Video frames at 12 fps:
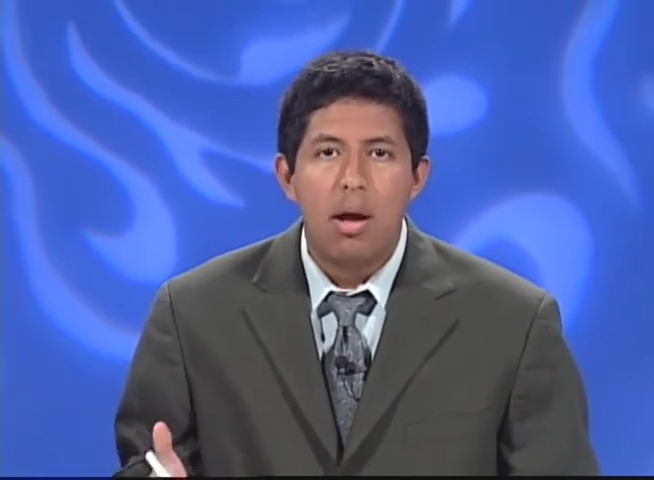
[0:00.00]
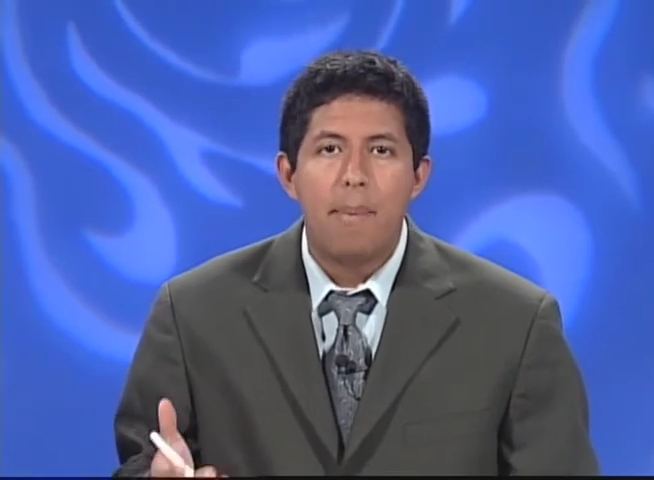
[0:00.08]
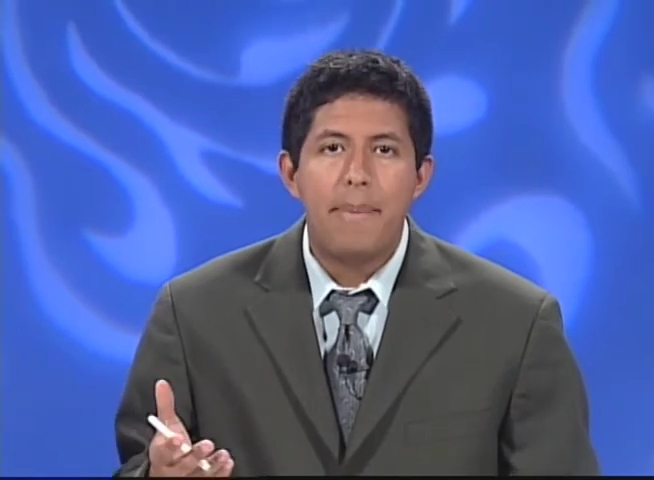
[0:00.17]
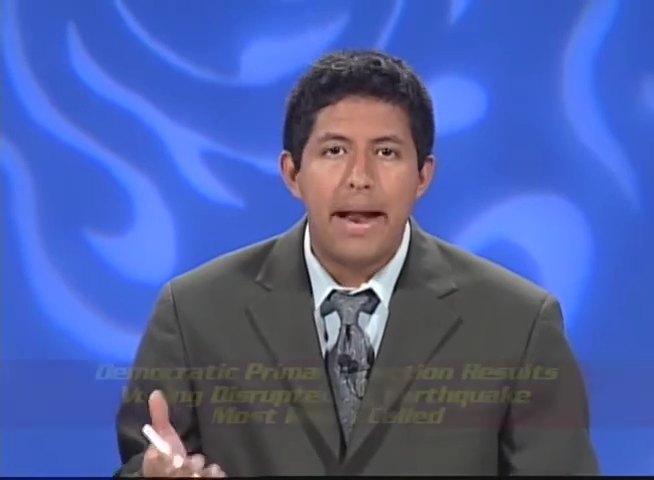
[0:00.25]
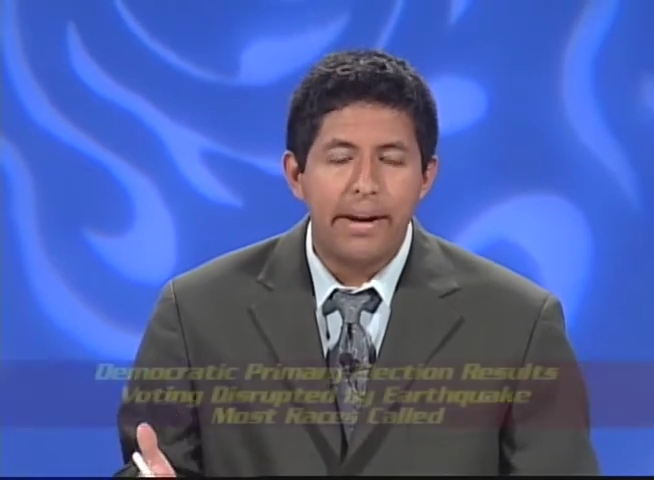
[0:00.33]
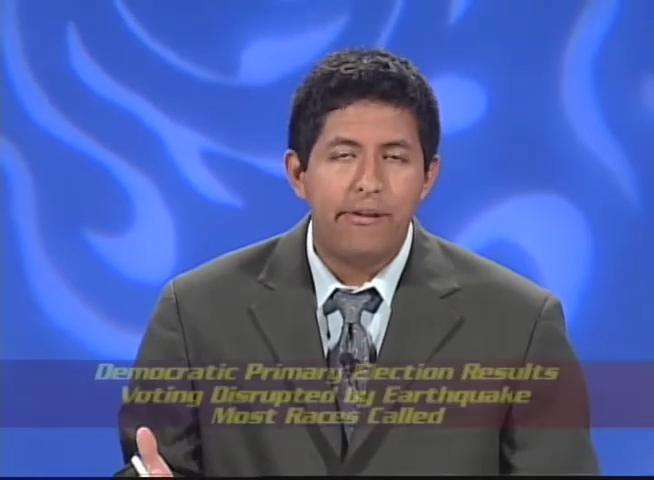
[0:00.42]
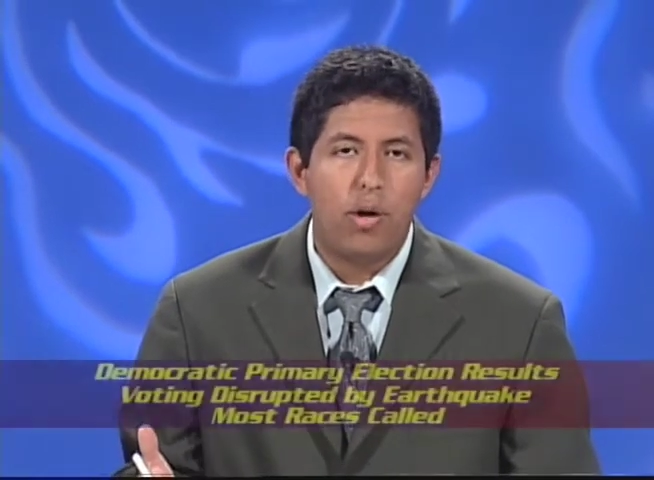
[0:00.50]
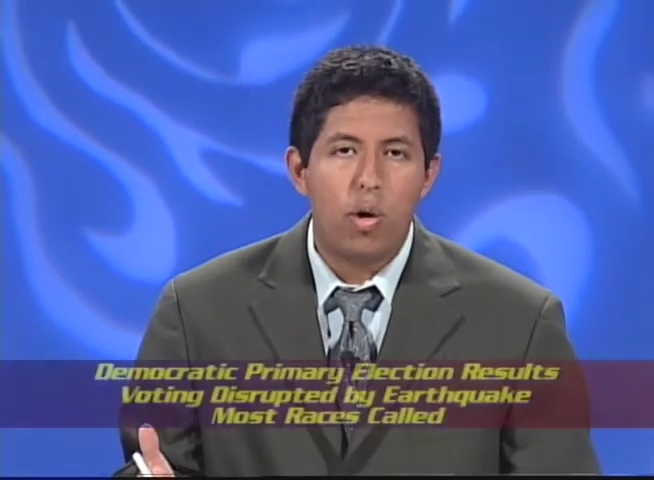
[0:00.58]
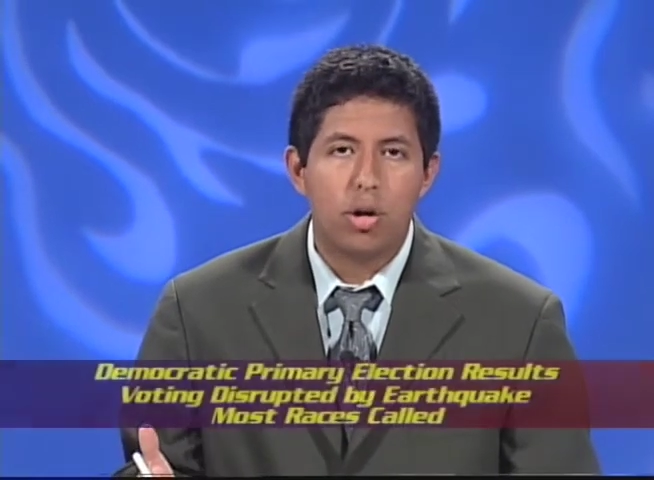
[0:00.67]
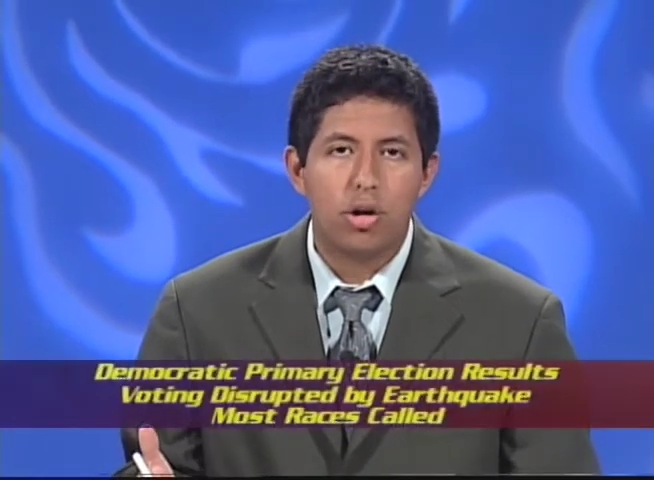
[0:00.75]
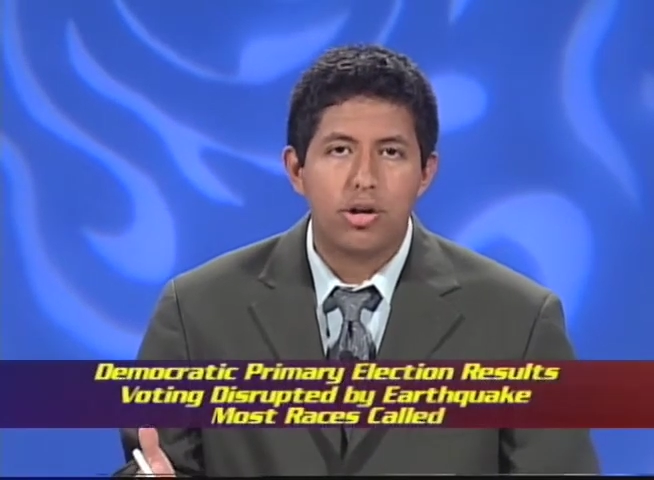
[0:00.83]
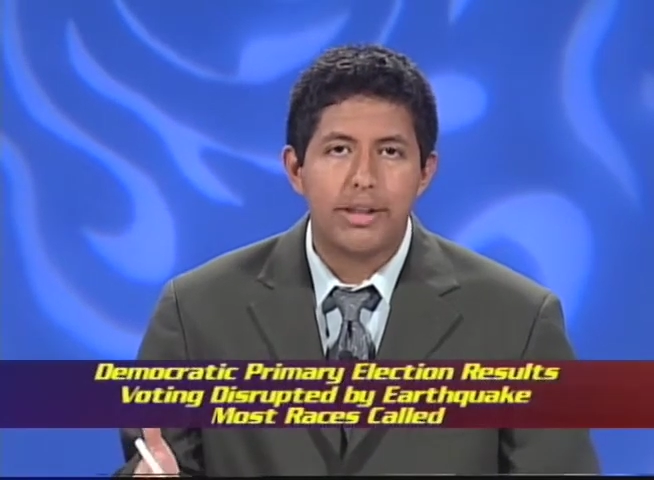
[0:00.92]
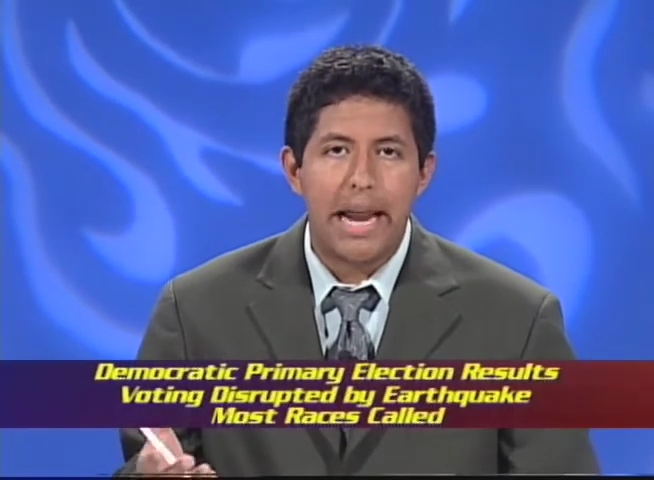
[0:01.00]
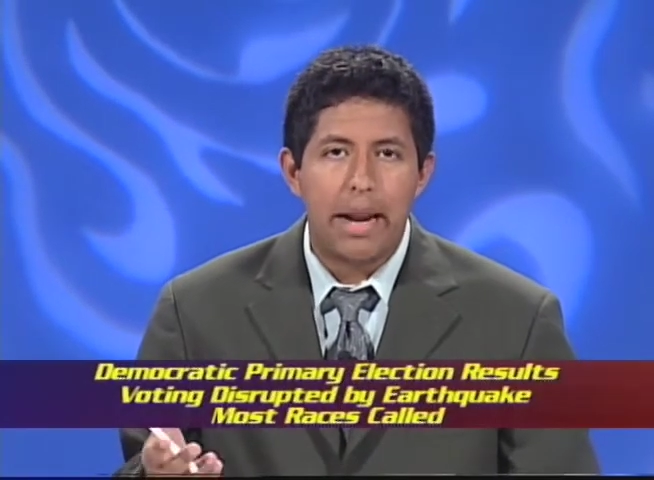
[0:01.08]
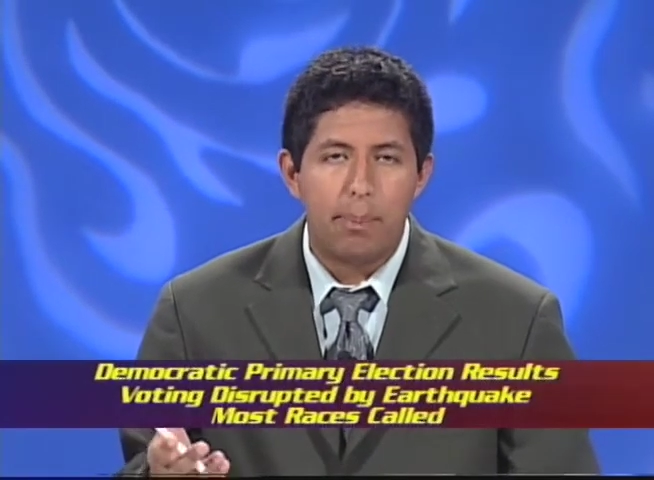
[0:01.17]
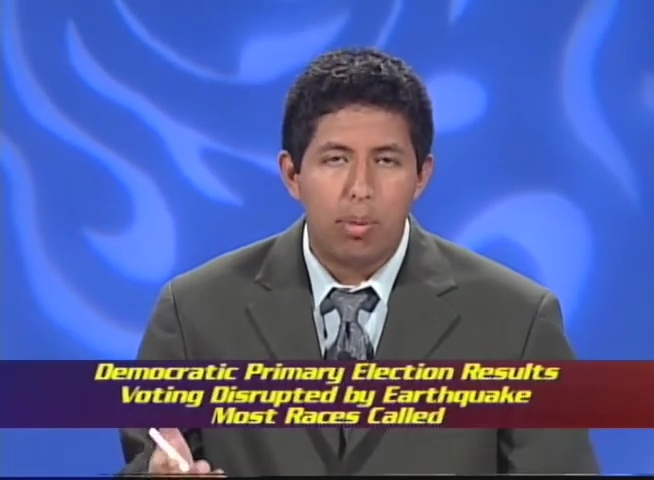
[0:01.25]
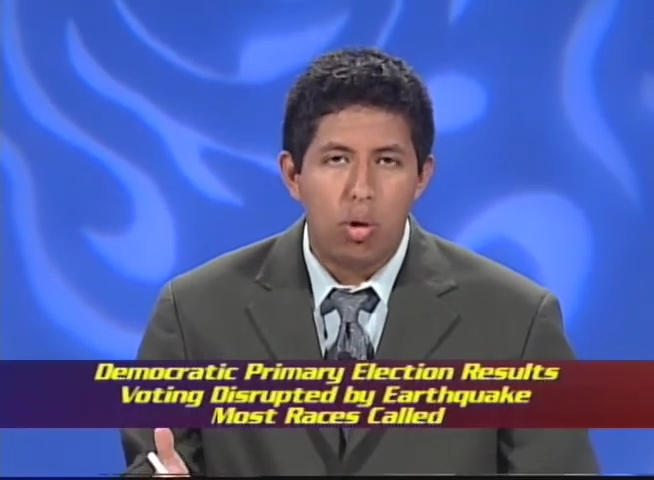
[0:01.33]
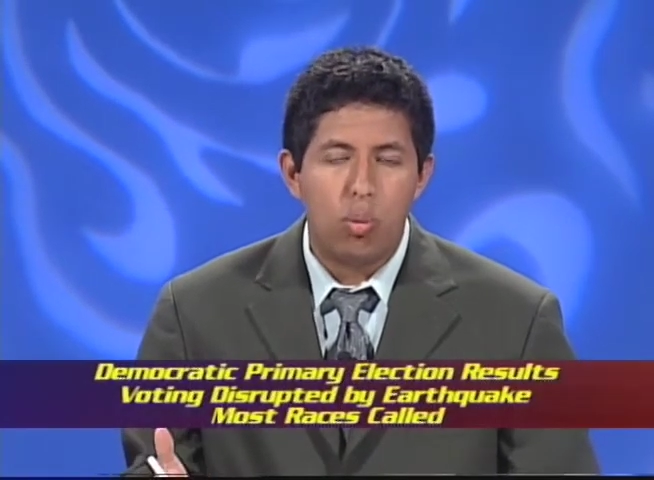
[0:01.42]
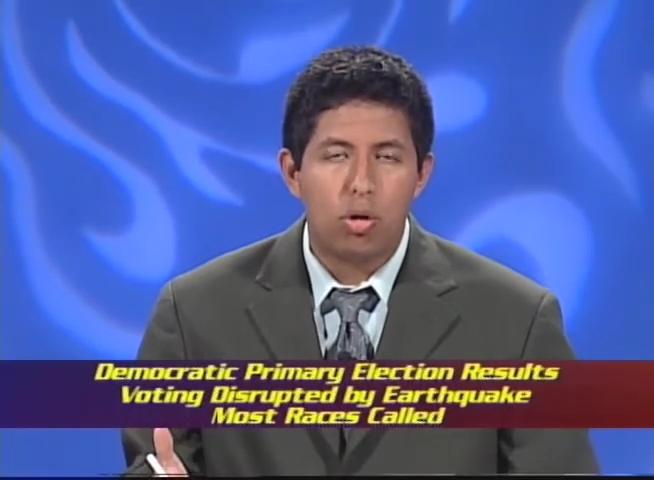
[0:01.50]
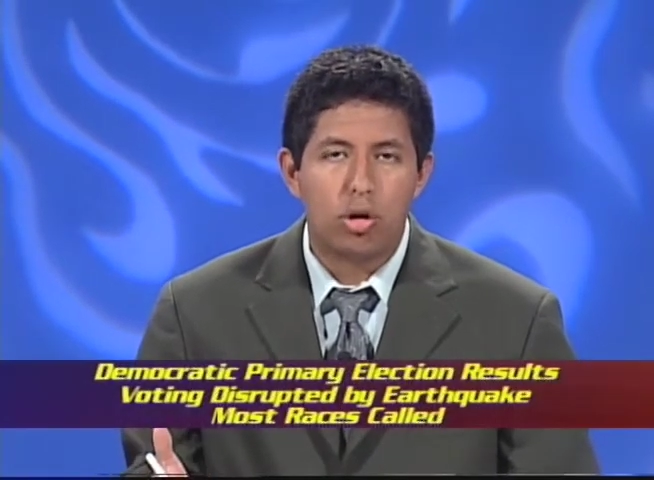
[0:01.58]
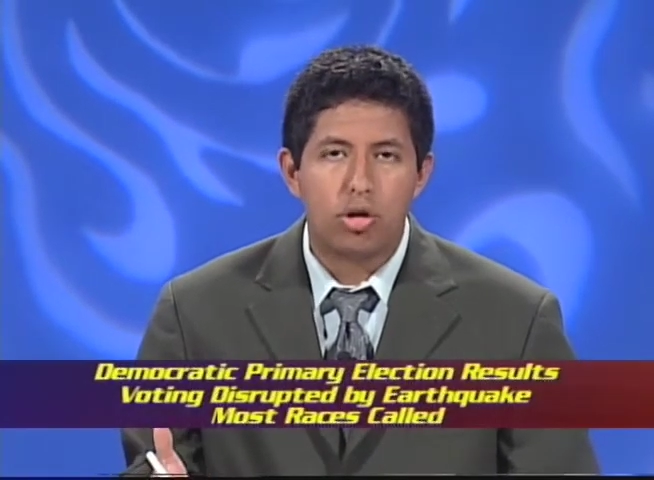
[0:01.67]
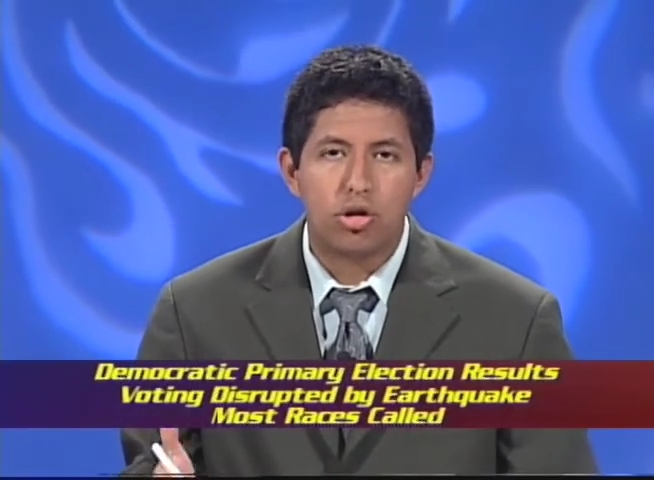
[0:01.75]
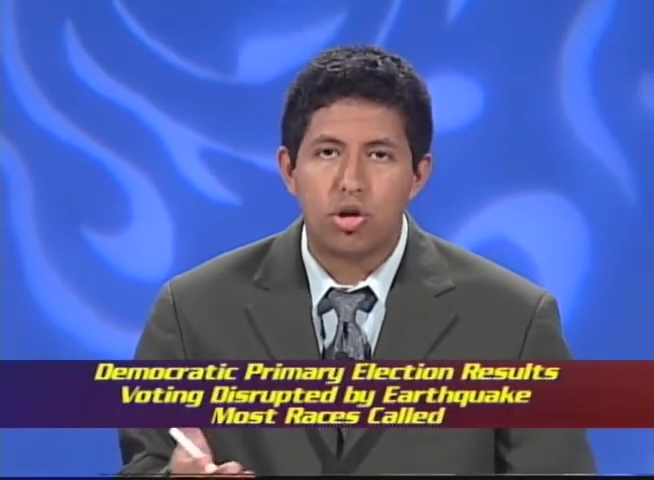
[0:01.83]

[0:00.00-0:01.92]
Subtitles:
Many voters and poll workers